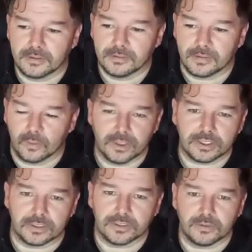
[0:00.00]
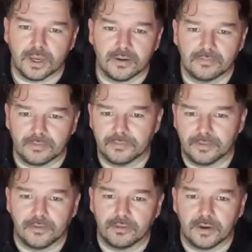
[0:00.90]
a wish because you have the
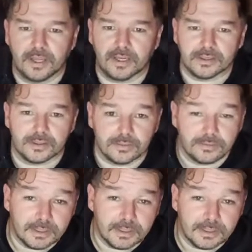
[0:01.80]
five in your hand. So,